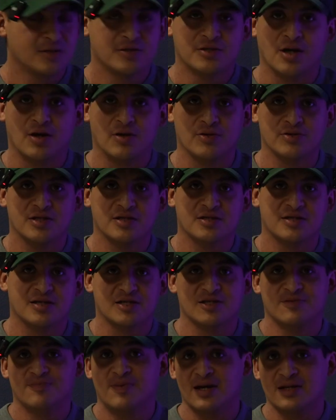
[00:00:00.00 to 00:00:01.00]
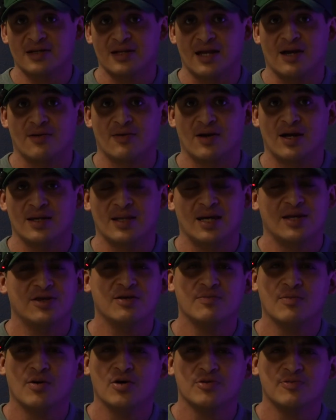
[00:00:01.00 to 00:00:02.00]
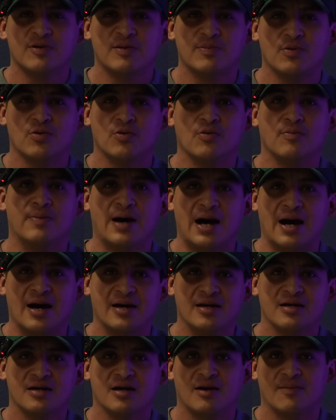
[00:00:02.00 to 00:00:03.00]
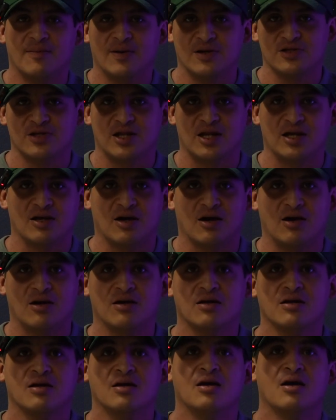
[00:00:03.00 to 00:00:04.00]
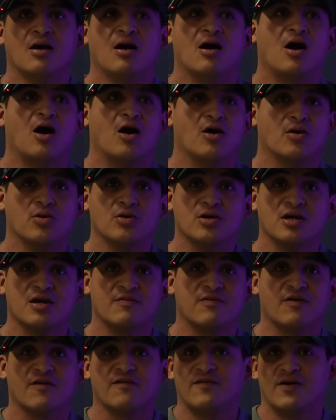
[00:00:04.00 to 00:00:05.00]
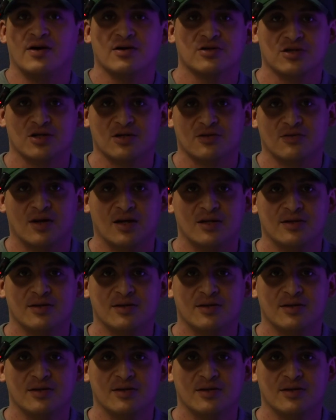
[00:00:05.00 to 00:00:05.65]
So just expect that, right? And I think most people who buy a budget AR are looking for function, right?